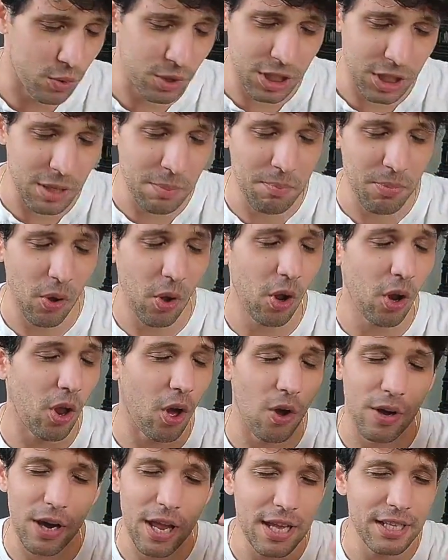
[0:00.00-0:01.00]
simple
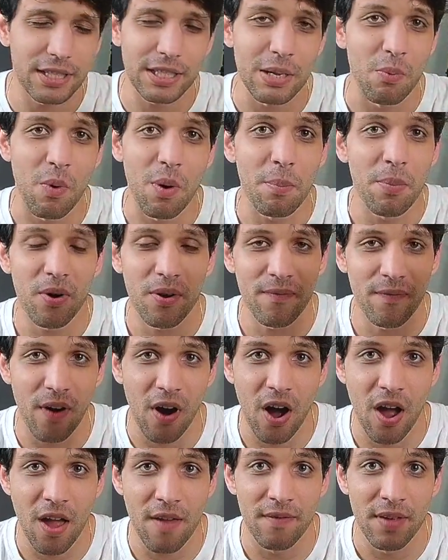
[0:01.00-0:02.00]
on SD
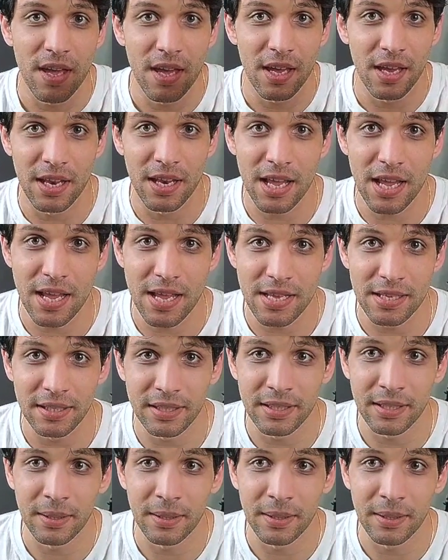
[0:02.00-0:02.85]
1.5 it is.